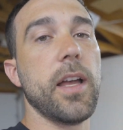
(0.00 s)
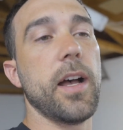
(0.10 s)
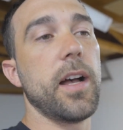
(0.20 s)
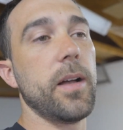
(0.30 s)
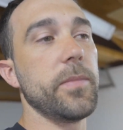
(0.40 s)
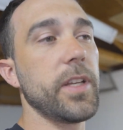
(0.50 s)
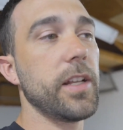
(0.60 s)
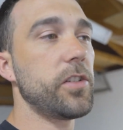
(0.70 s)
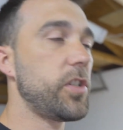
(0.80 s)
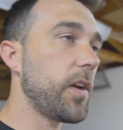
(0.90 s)
Um,
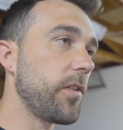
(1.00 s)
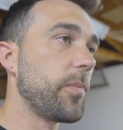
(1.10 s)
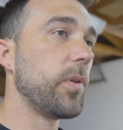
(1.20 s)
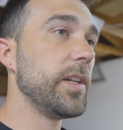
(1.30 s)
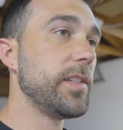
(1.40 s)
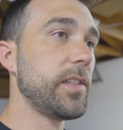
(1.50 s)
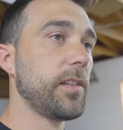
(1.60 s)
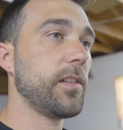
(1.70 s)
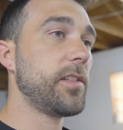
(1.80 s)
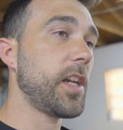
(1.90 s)
yet Chevy
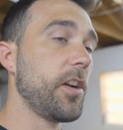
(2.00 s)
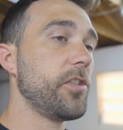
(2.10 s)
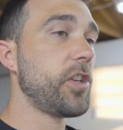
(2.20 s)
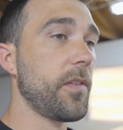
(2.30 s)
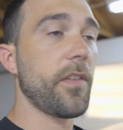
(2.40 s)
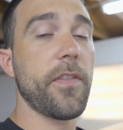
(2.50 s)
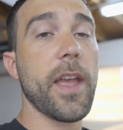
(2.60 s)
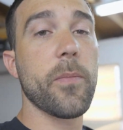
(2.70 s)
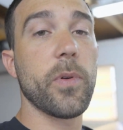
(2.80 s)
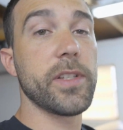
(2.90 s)
boys, Chevy
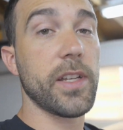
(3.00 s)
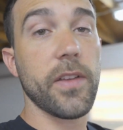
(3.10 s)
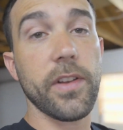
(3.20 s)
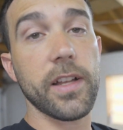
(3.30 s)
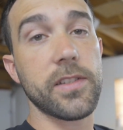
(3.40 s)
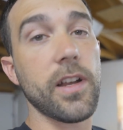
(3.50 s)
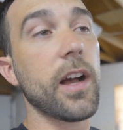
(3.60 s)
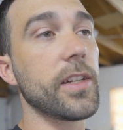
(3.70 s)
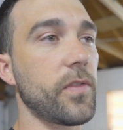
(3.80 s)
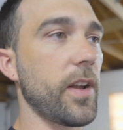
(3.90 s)
fanboys, and even us
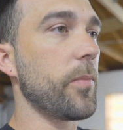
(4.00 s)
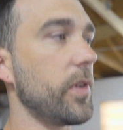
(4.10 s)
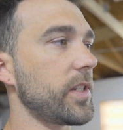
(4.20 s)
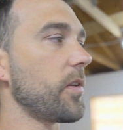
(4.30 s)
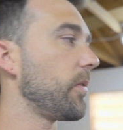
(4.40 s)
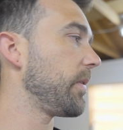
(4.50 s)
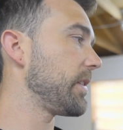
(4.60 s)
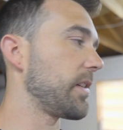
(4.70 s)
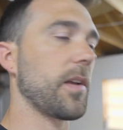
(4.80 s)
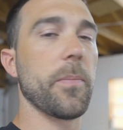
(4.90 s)
Dodge fanboys, everyone
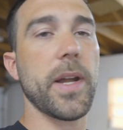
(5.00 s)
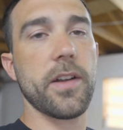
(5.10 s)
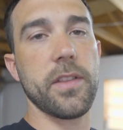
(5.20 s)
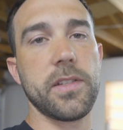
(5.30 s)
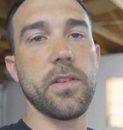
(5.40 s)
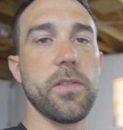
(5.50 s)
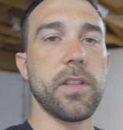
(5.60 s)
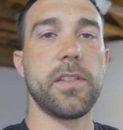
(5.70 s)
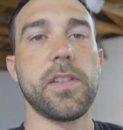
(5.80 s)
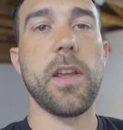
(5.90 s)
wants to compare the two
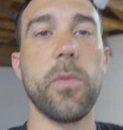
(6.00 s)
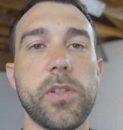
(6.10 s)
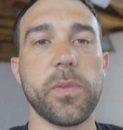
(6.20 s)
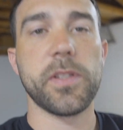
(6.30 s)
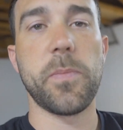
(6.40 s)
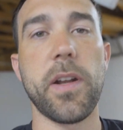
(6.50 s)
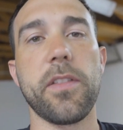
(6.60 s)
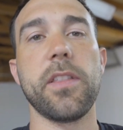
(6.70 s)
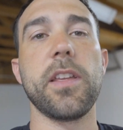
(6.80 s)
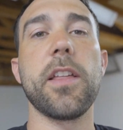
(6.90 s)
and say which one's
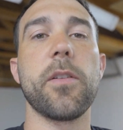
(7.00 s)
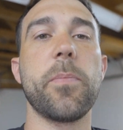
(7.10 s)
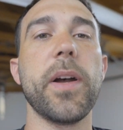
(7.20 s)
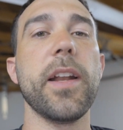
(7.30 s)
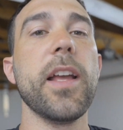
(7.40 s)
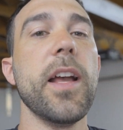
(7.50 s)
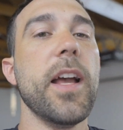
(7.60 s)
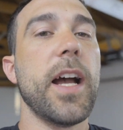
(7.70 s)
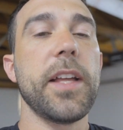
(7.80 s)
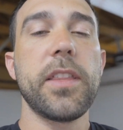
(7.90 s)
better than the other. But
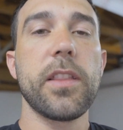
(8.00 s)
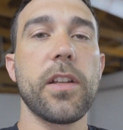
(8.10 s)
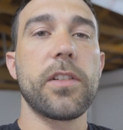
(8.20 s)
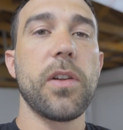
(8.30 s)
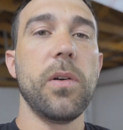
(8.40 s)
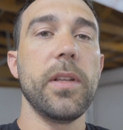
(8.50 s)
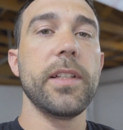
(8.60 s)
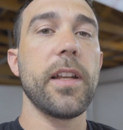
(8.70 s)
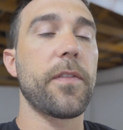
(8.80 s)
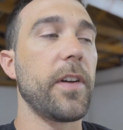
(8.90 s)
I think they're
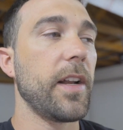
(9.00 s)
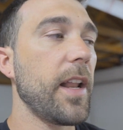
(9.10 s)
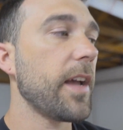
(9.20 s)
totally different.